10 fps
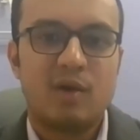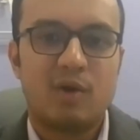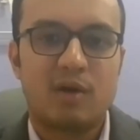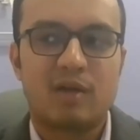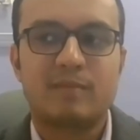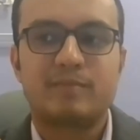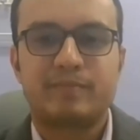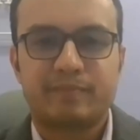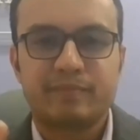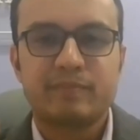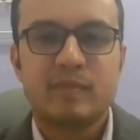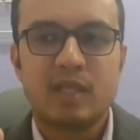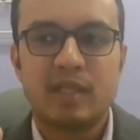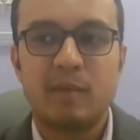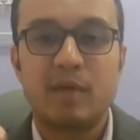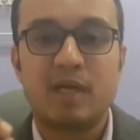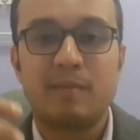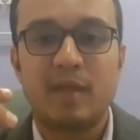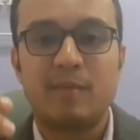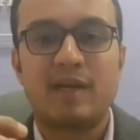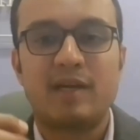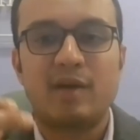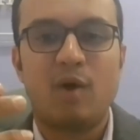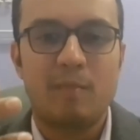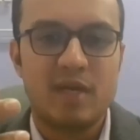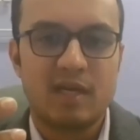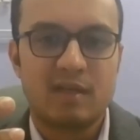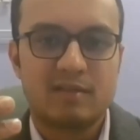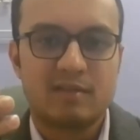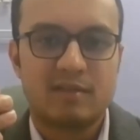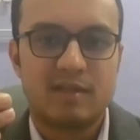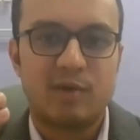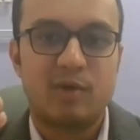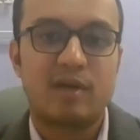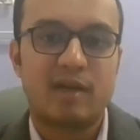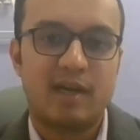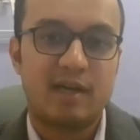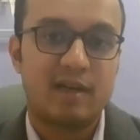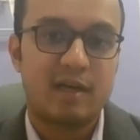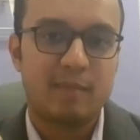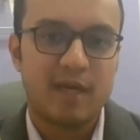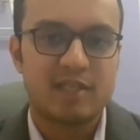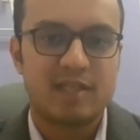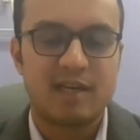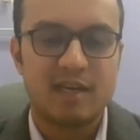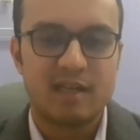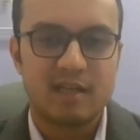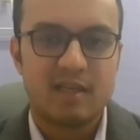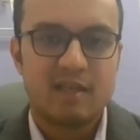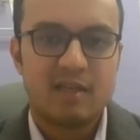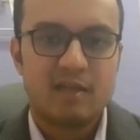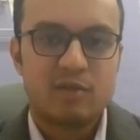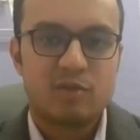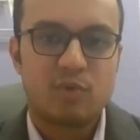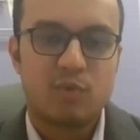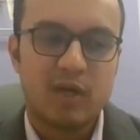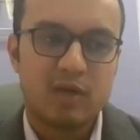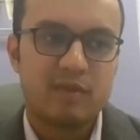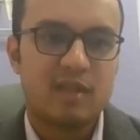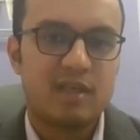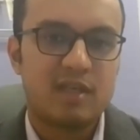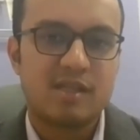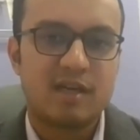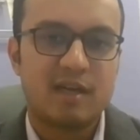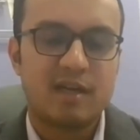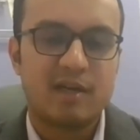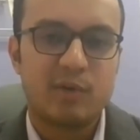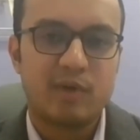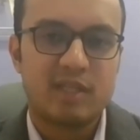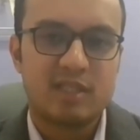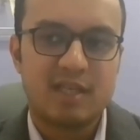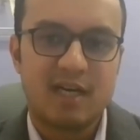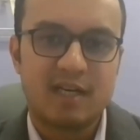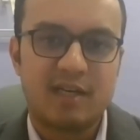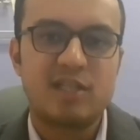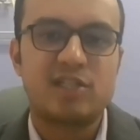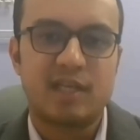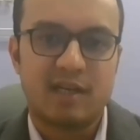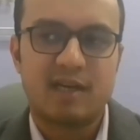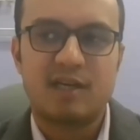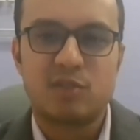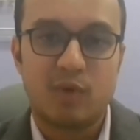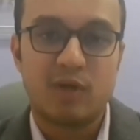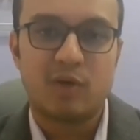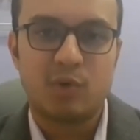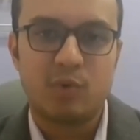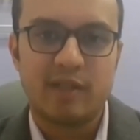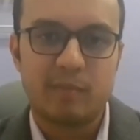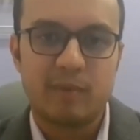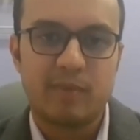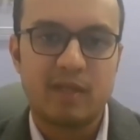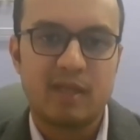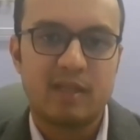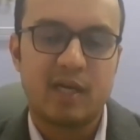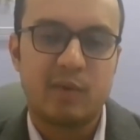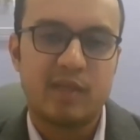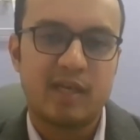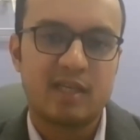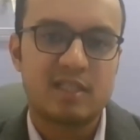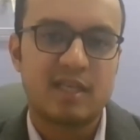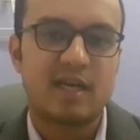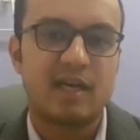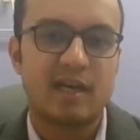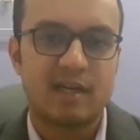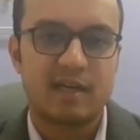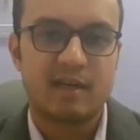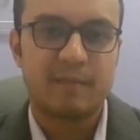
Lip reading: or they make it a hobby. They don't enter it passionately. So one of the things that they can do is start teaching at least one or two other people. That way they can stay connected.